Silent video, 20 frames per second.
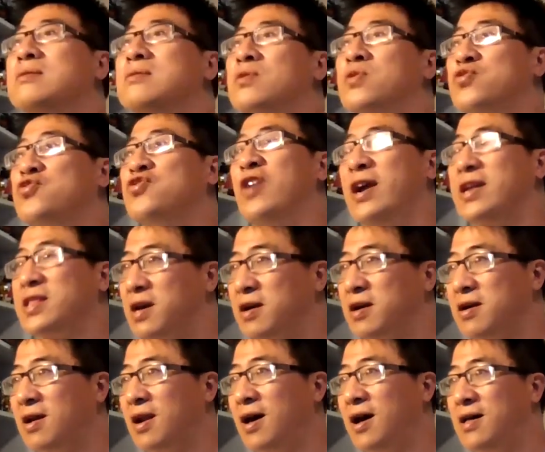reject your
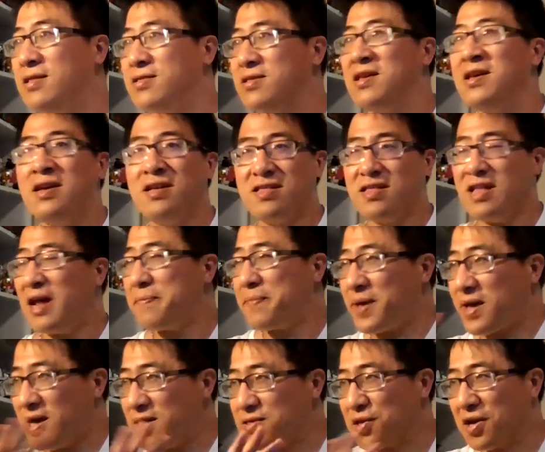client, not
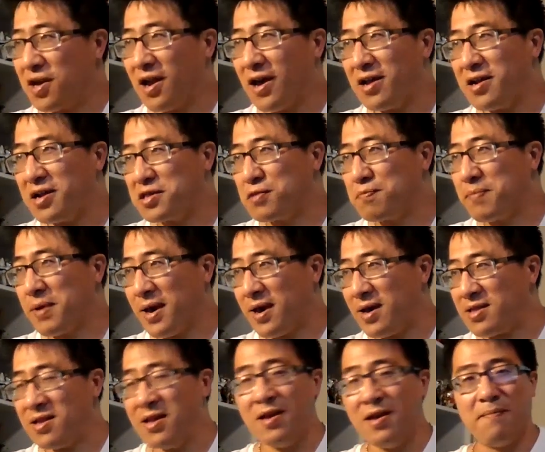because the client is
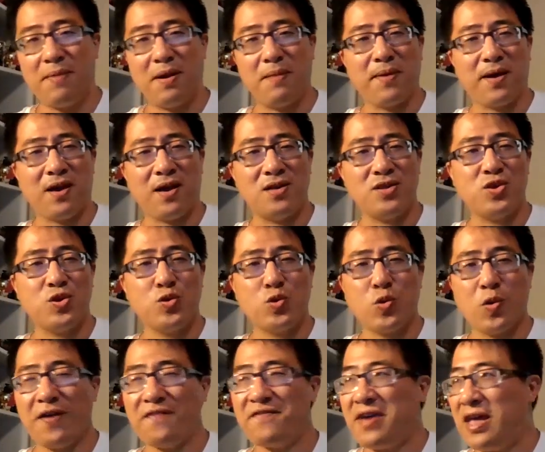bad, but because you
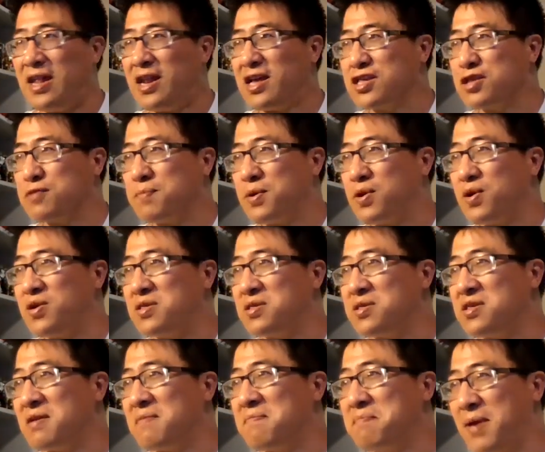don't have any
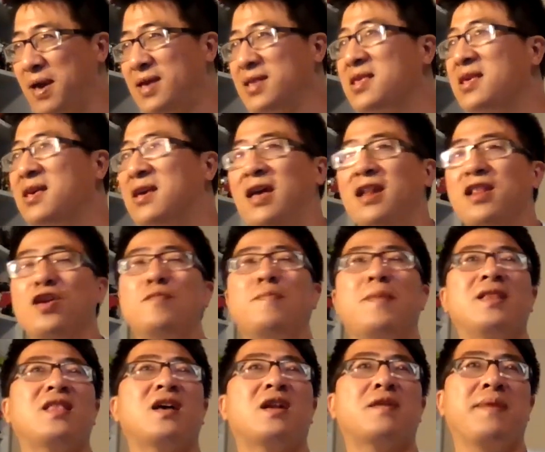experience in banking and you
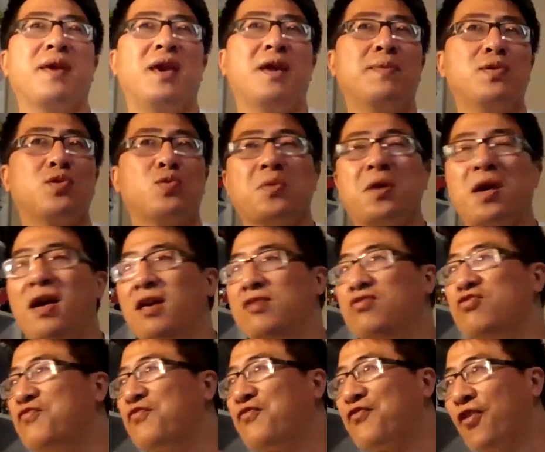might not be able to
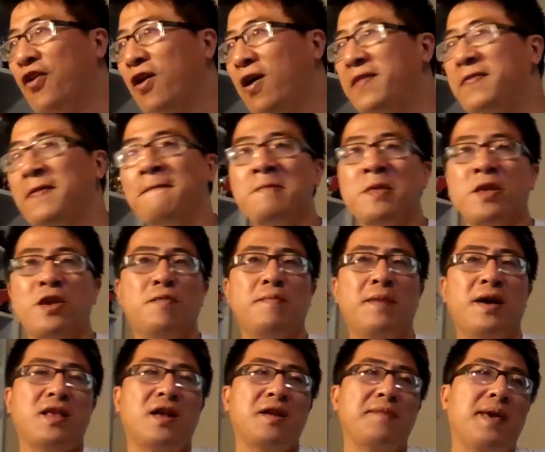catch fraud, you
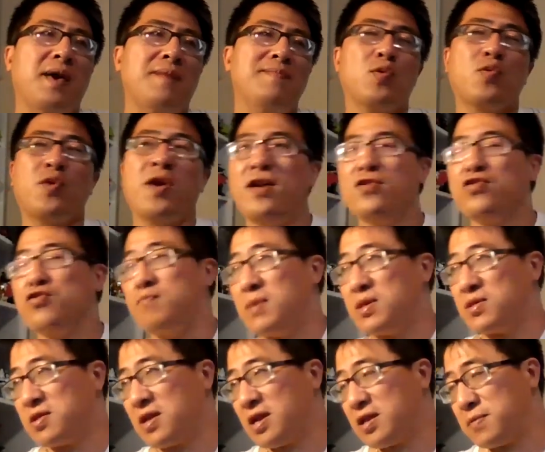might not be able to catch
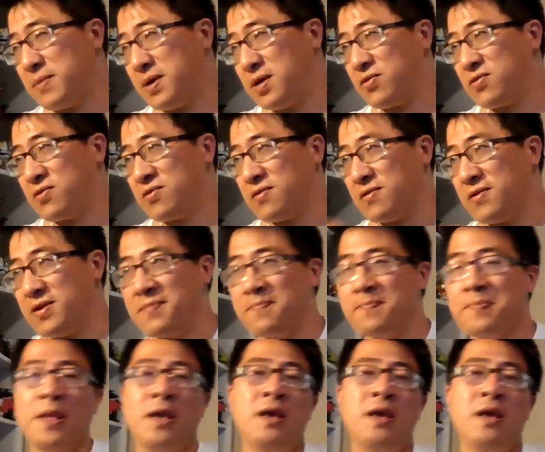misstatement, right?